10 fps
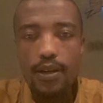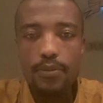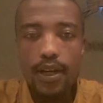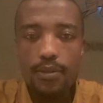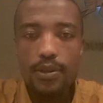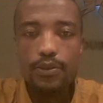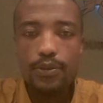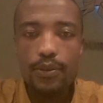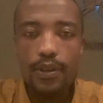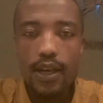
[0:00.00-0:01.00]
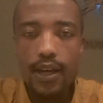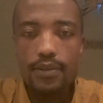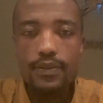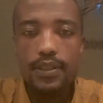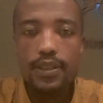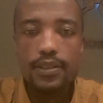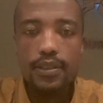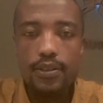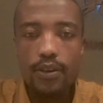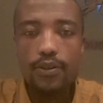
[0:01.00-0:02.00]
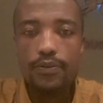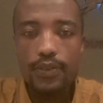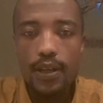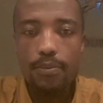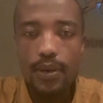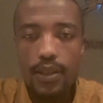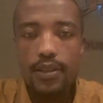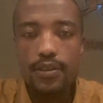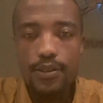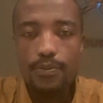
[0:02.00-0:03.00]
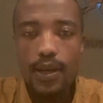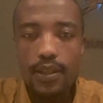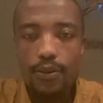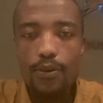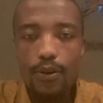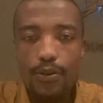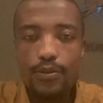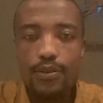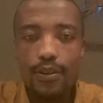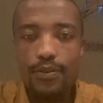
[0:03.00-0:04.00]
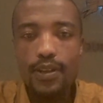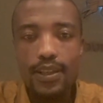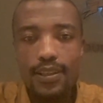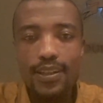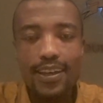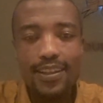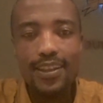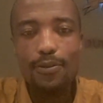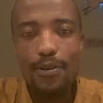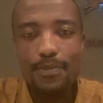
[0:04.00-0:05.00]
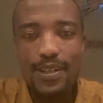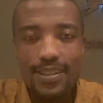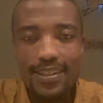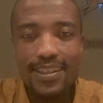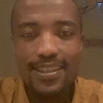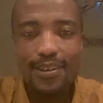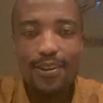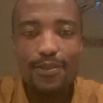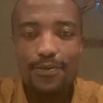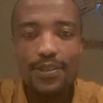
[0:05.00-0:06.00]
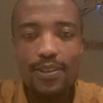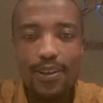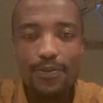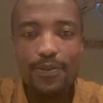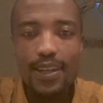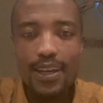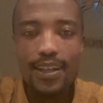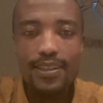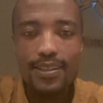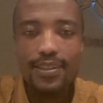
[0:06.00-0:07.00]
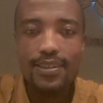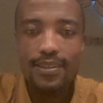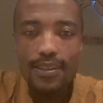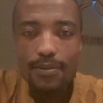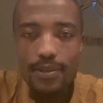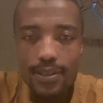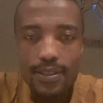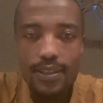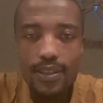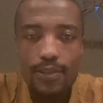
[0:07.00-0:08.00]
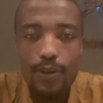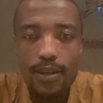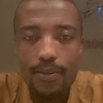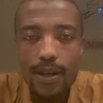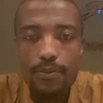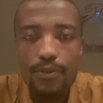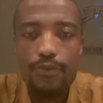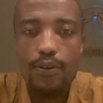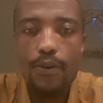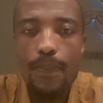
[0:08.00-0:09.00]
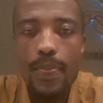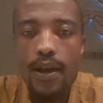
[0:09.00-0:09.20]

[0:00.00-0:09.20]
I'm coming to you live in the city of Durban, the smiling coast and the warmest city of South Africa. This is Durban City where I'm coming from.